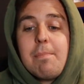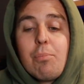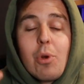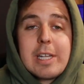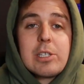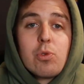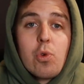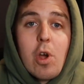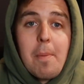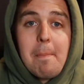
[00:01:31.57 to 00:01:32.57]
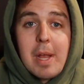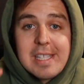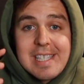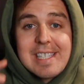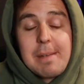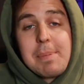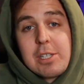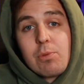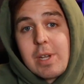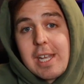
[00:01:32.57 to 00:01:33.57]
the breadcrumb
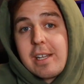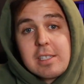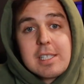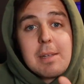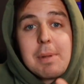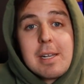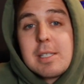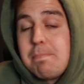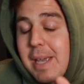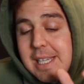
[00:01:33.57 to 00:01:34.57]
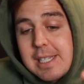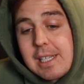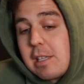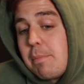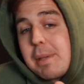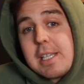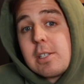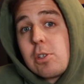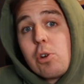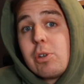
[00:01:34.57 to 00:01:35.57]
snippet created, the snippet is basically a
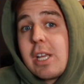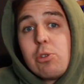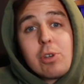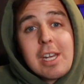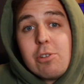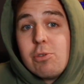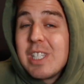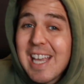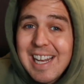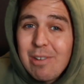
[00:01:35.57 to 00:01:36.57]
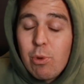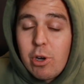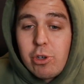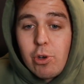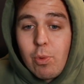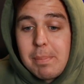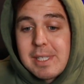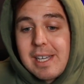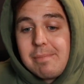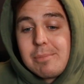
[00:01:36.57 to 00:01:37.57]
piece of code that you can use anywhere on your
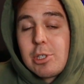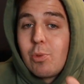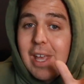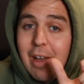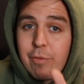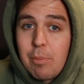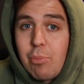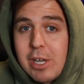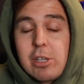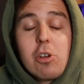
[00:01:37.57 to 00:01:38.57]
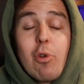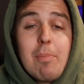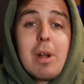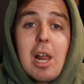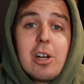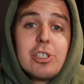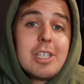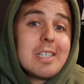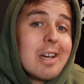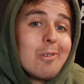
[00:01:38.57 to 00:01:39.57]
website. So we have the breadcrumb
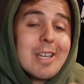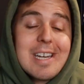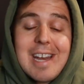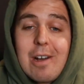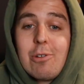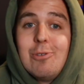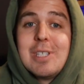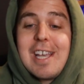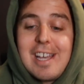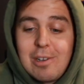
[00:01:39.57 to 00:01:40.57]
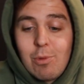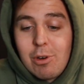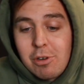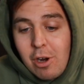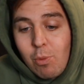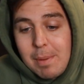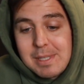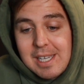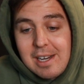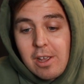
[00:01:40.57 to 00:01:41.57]
logic that we can now use anywhere on our
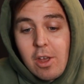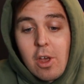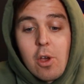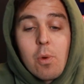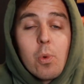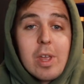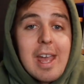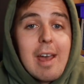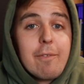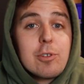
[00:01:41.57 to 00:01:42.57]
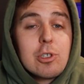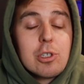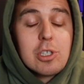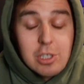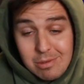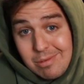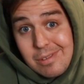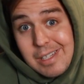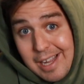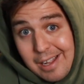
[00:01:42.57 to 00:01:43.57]
website. We have to
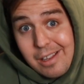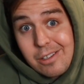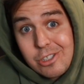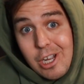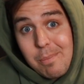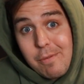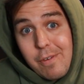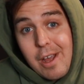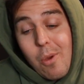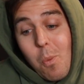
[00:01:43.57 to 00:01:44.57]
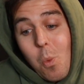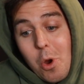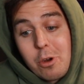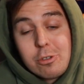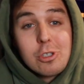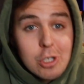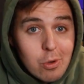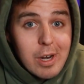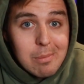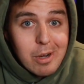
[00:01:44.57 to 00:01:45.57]
tell Shopify where to
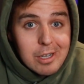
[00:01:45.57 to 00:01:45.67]
show that